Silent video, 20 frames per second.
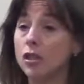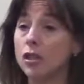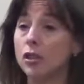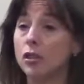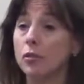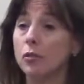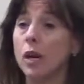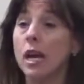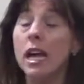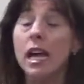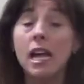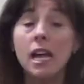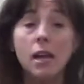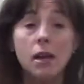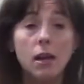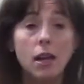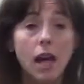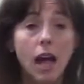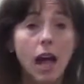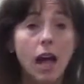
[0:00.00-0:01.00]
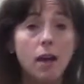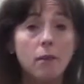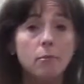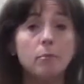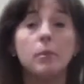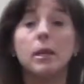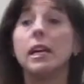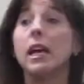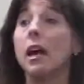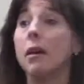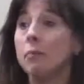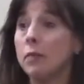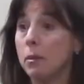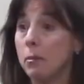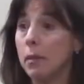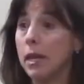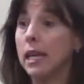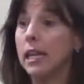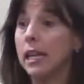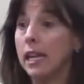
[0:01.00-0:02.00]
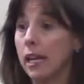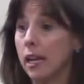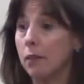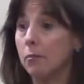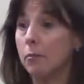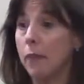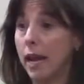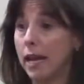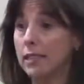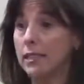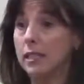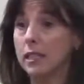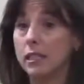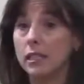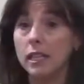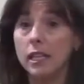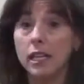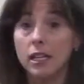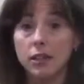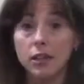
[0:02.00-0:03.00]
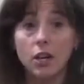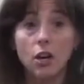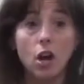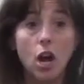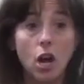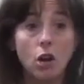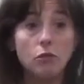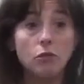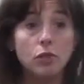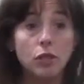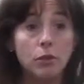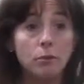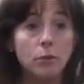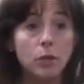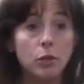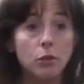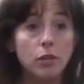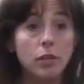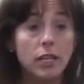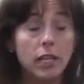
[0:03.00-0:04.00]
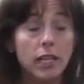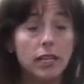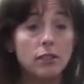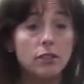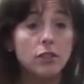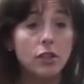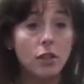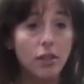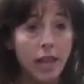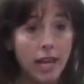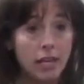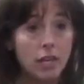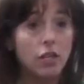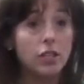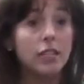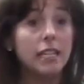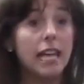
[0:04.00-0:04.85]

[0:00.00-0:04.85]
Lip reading: to become the media, basically, in their own community so they could